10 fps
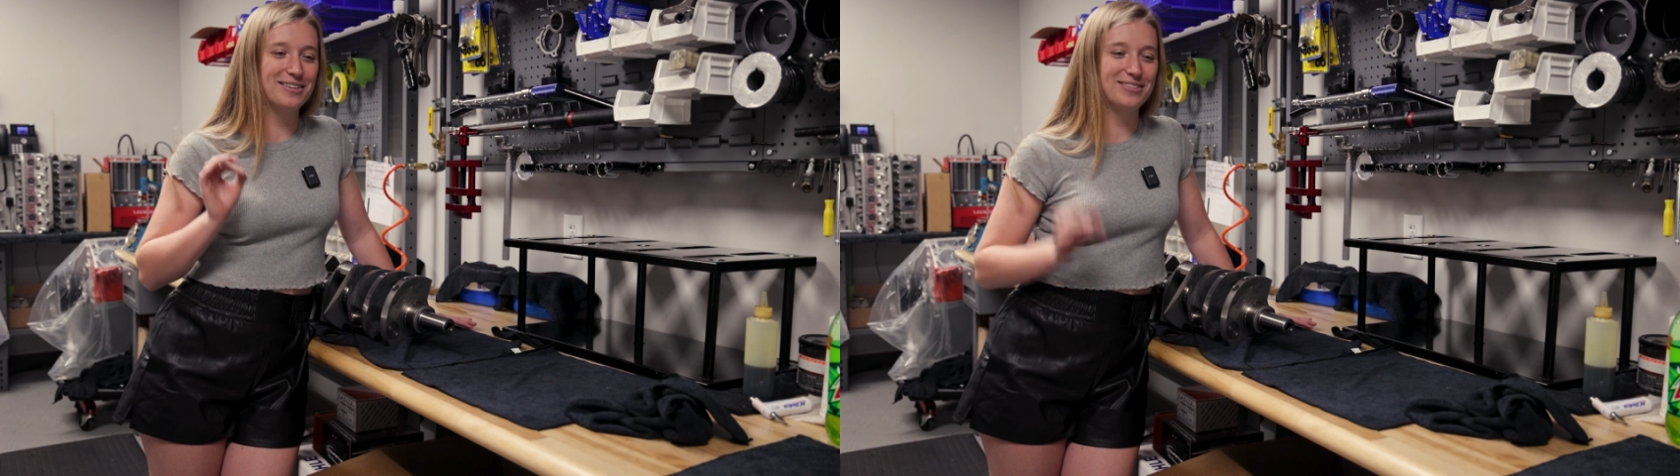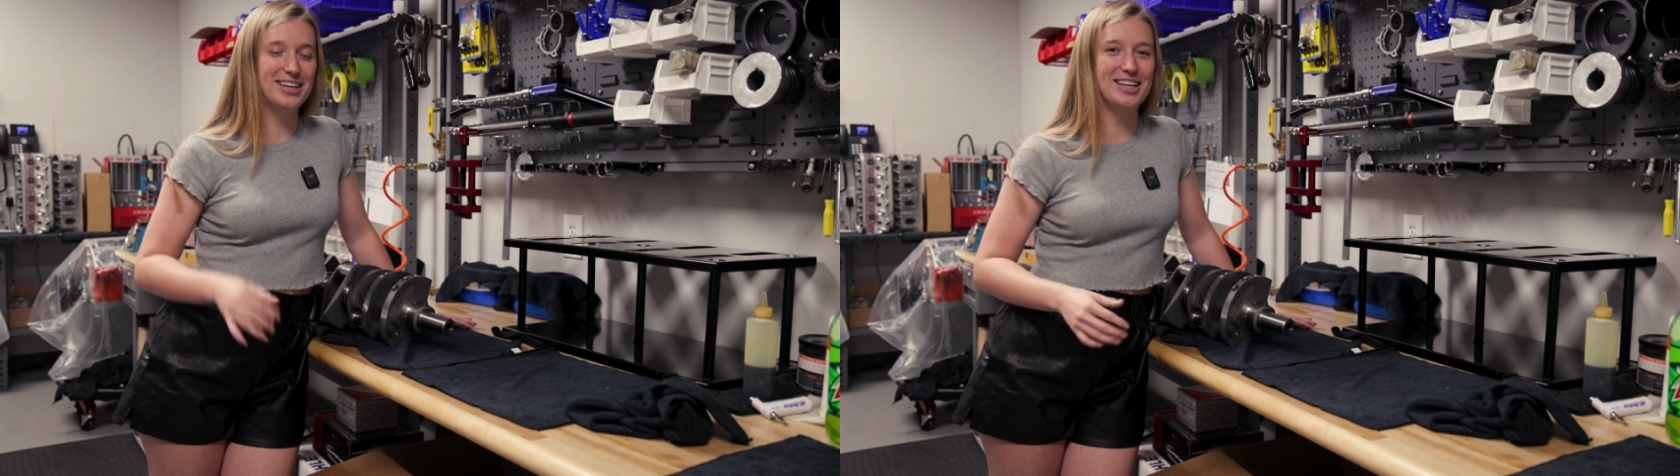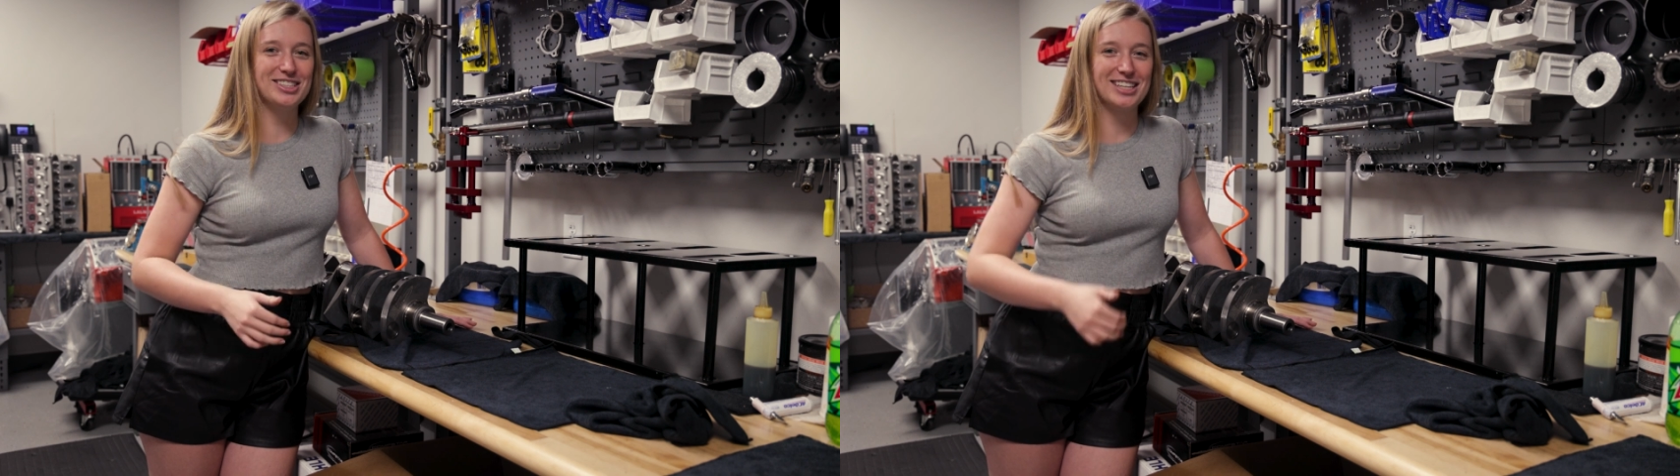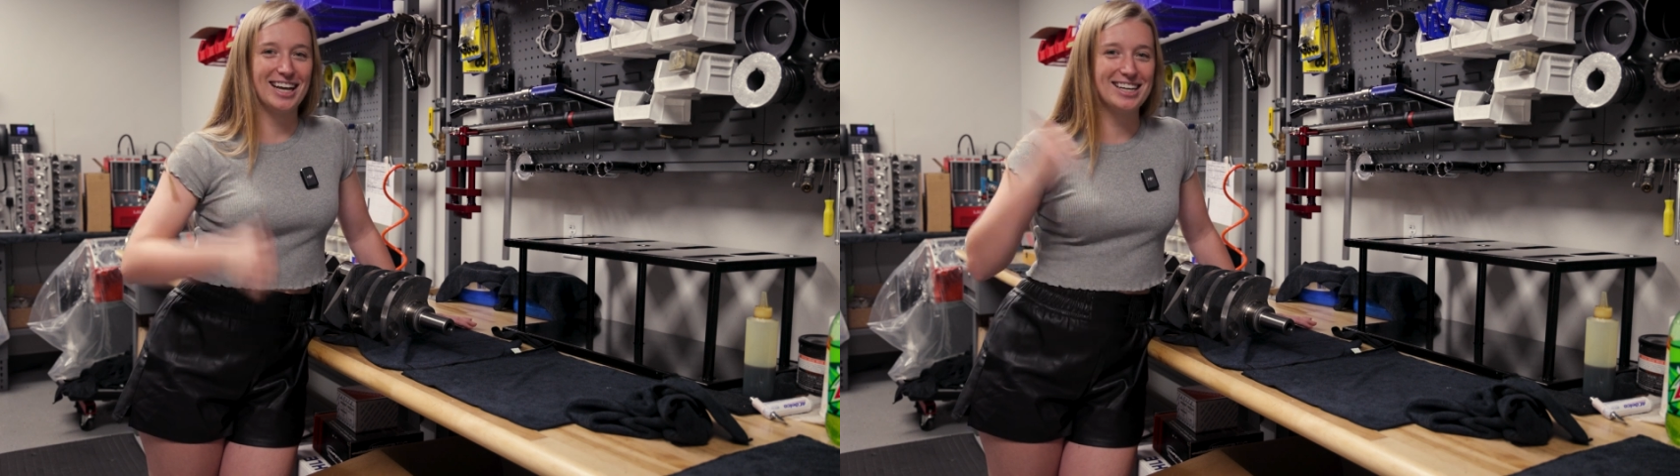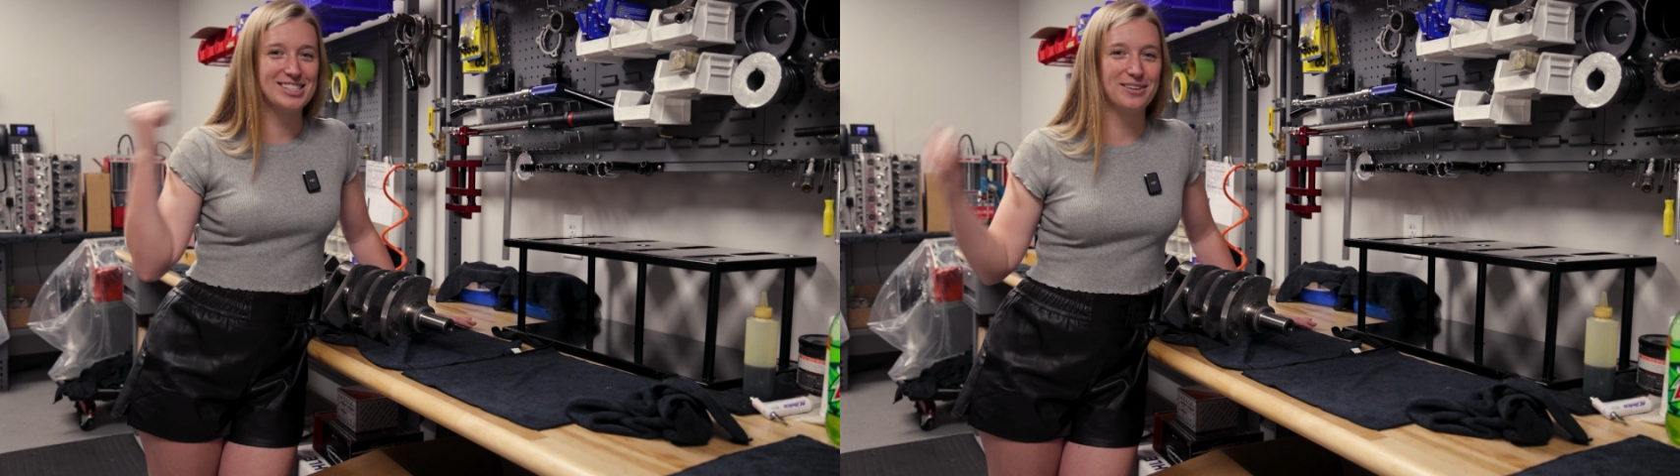finished
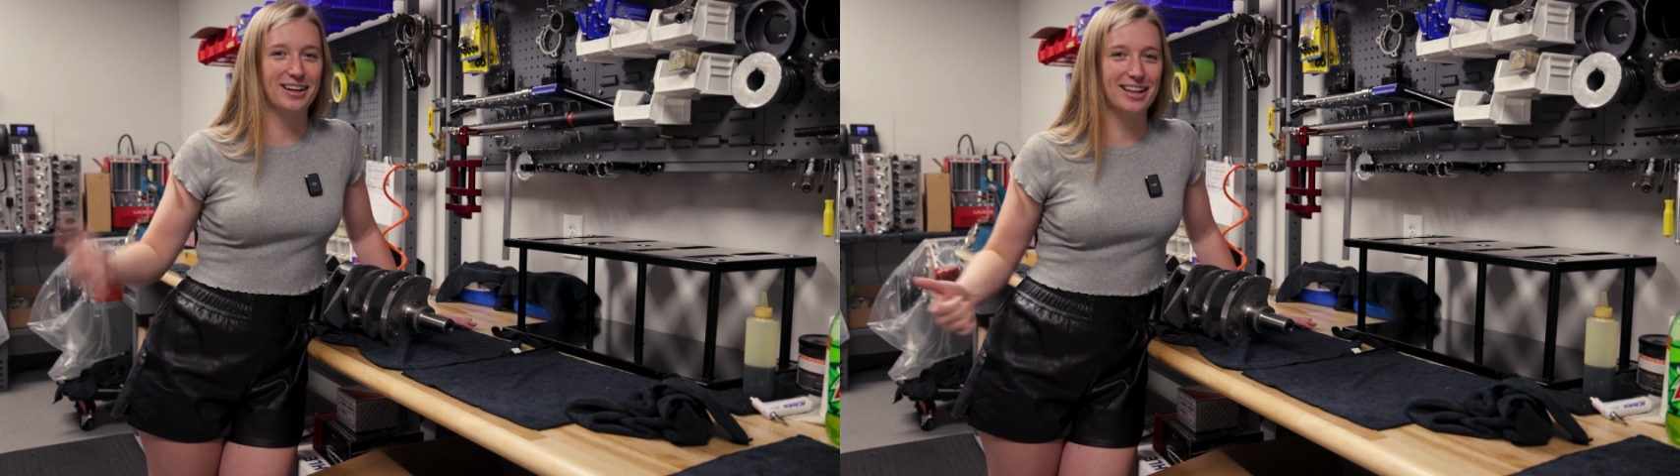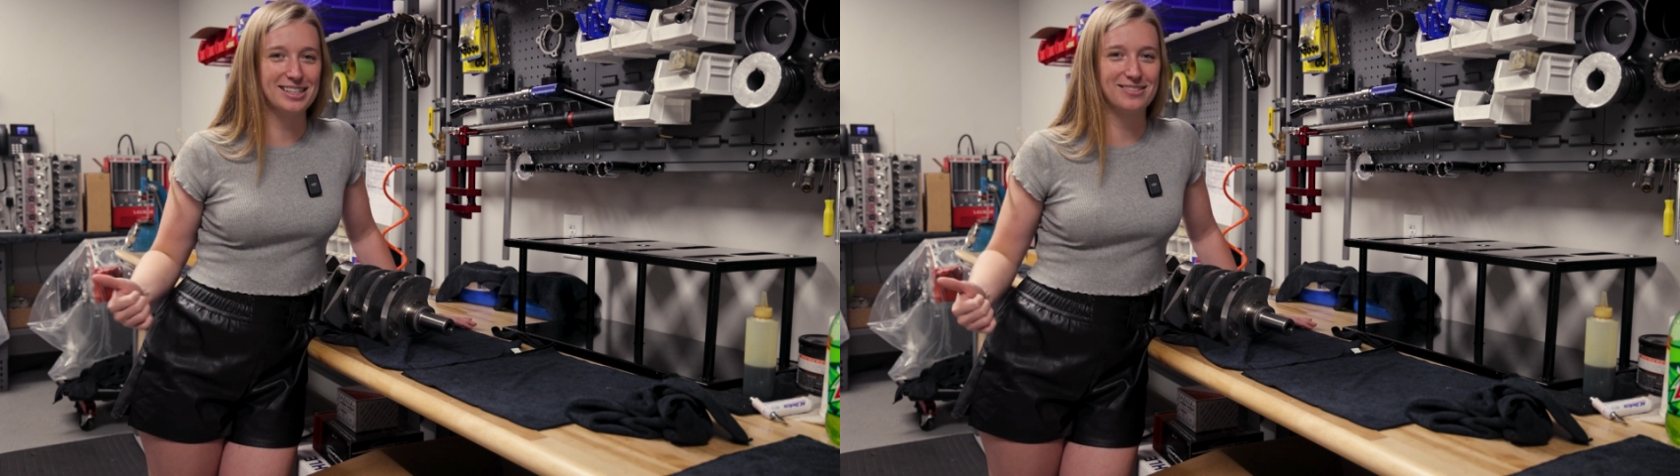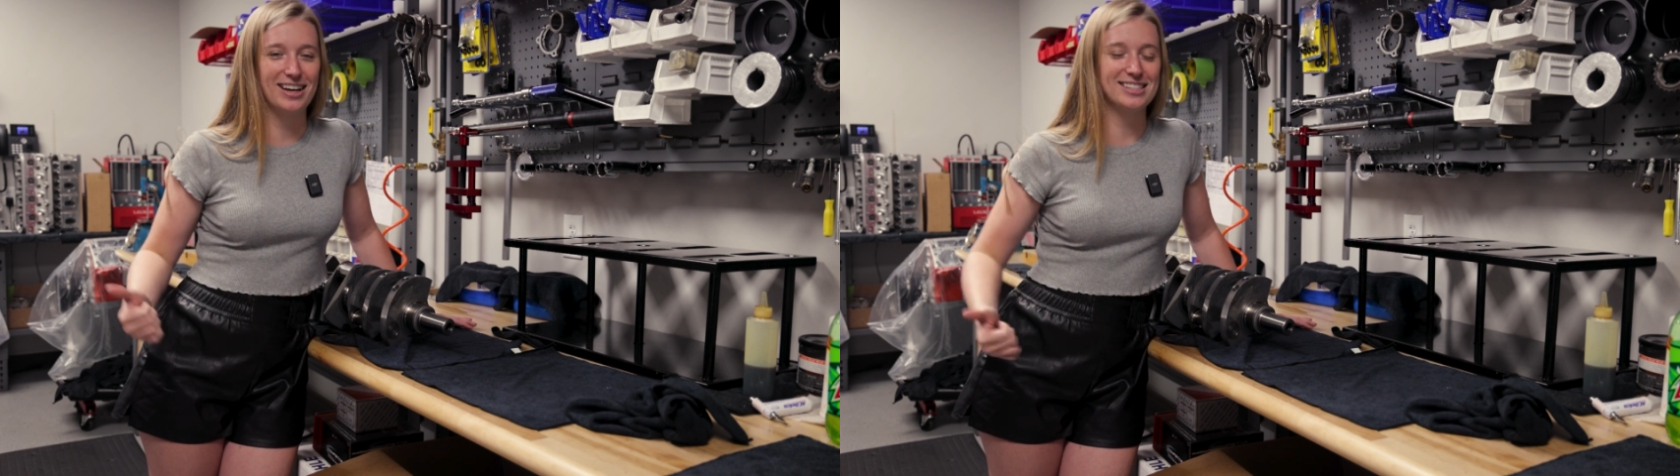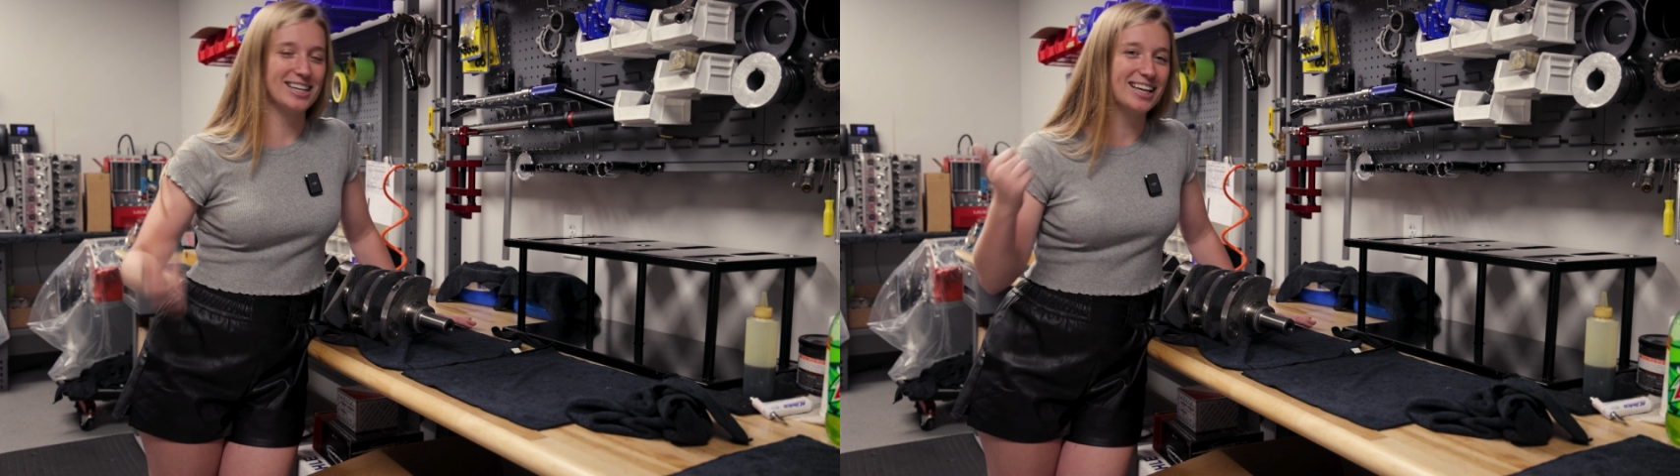and to LS Fest.